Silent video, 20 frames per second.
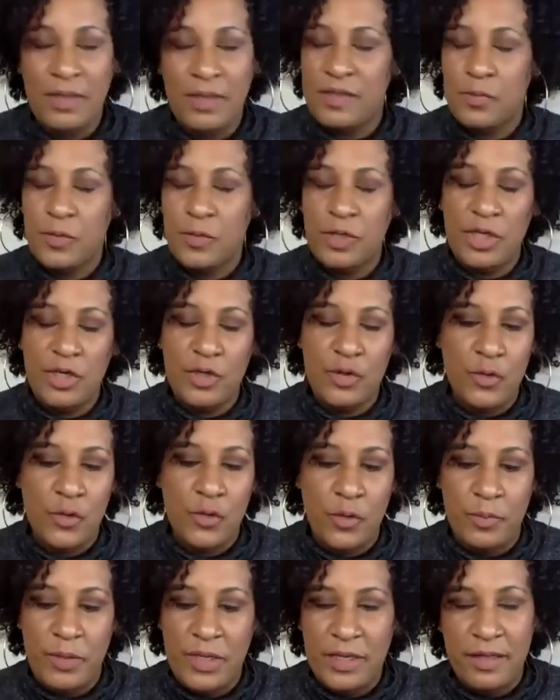it's really
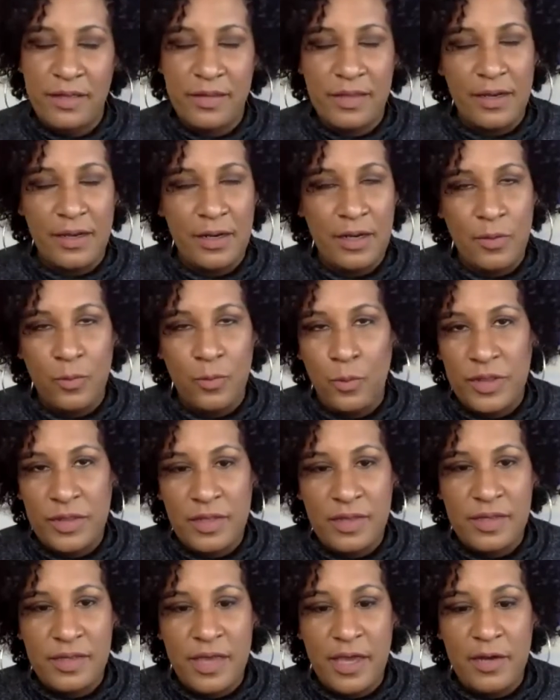cool because with
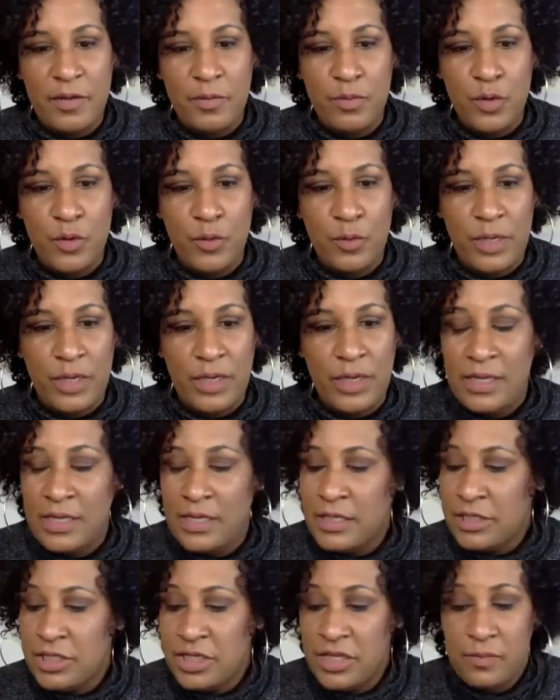this kind of movie,
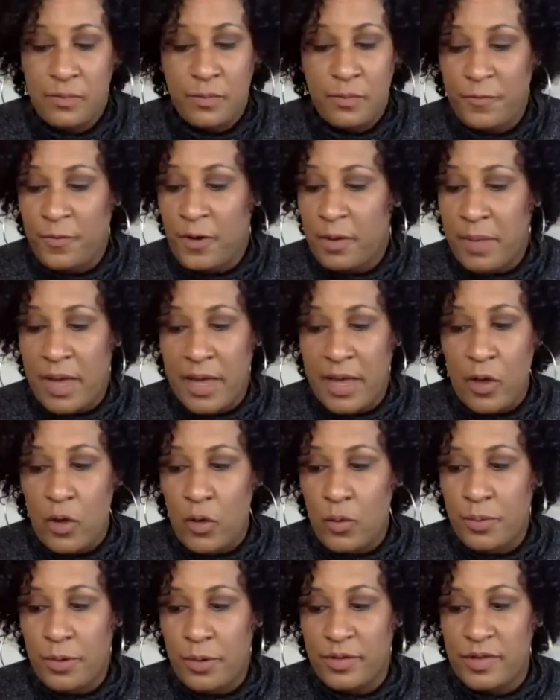just from my
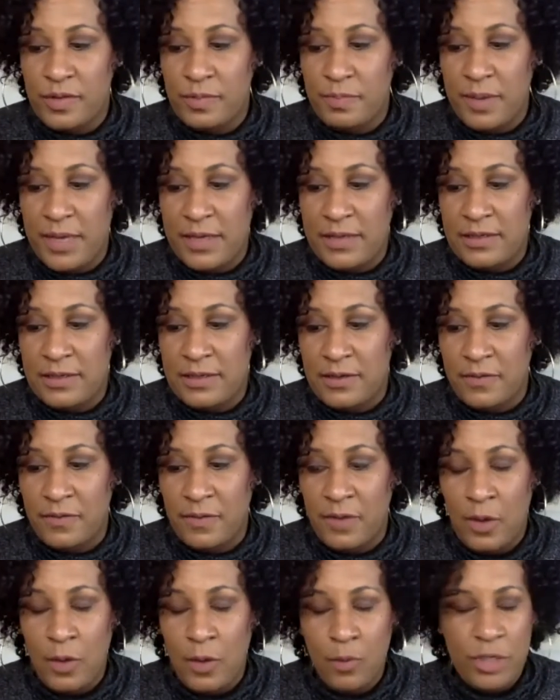own perspective,
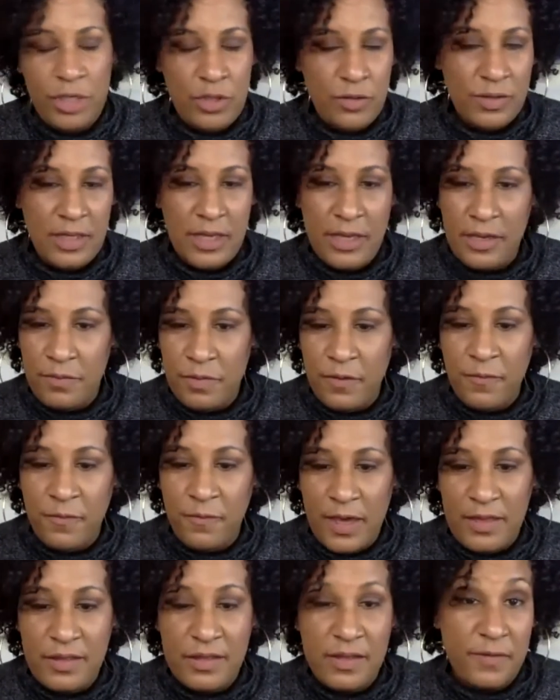when you think of the
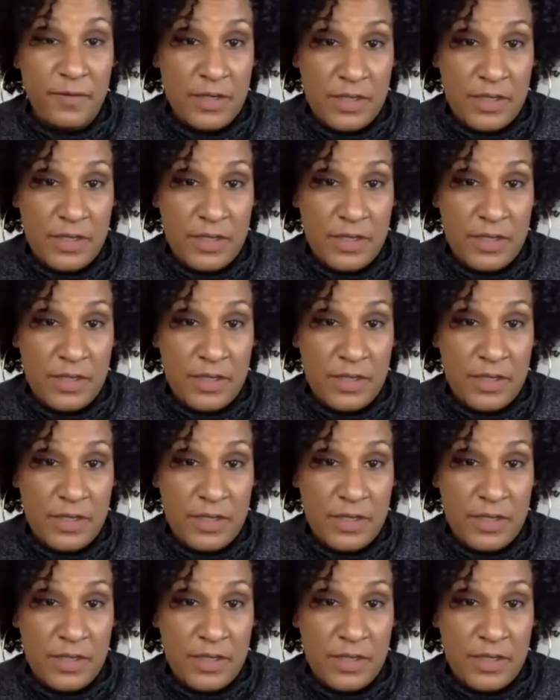face of a